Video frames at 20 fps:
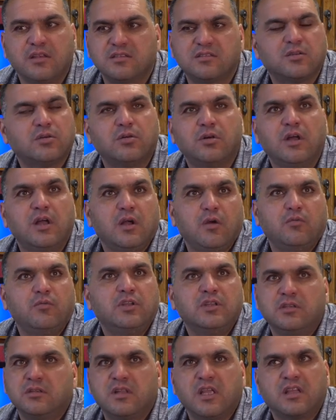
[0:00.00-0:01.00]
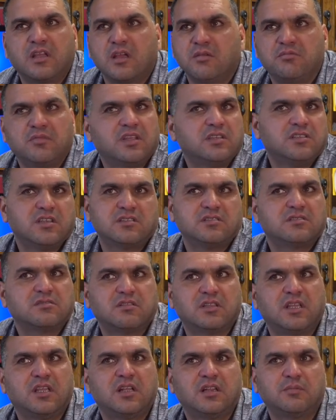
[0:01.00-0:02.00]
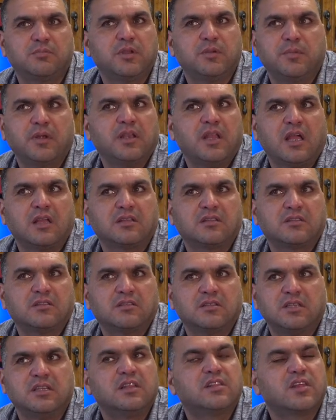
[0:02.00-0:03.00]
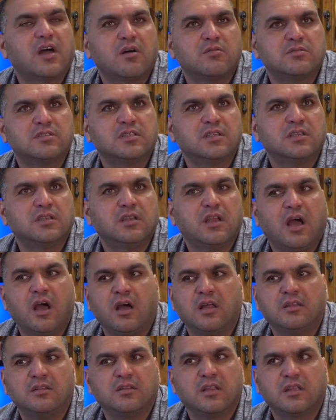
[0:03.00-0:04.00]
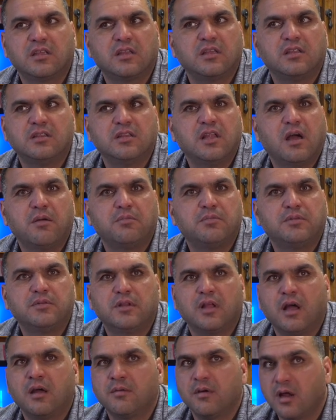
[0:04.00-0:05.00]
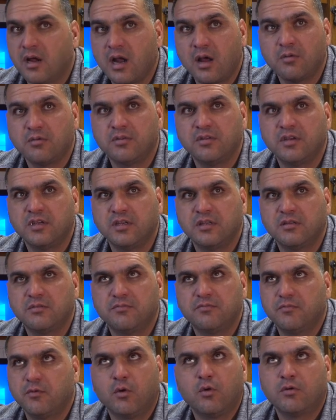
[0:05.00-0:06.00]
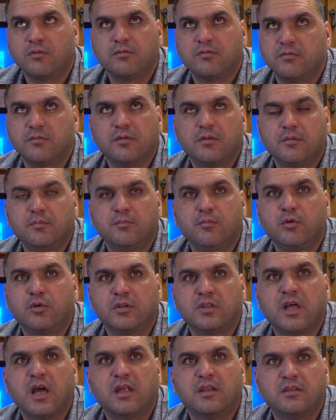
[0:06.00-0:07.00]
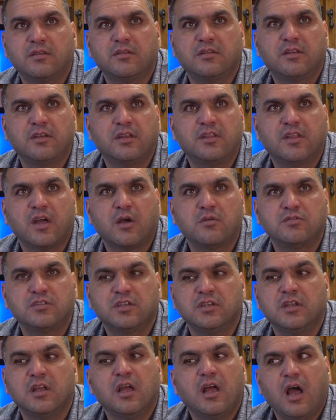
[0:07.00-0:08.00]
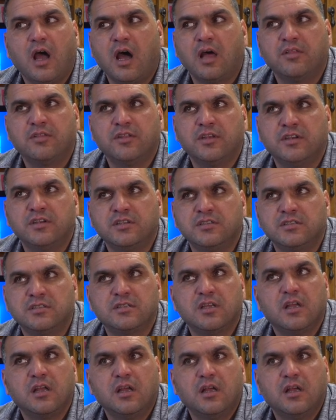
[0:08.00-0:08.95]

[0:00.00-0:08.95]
so mm-hmm. when they came they just killed people like three thousand and they kidnapped around three or more than three thousand mm-hmm. and there is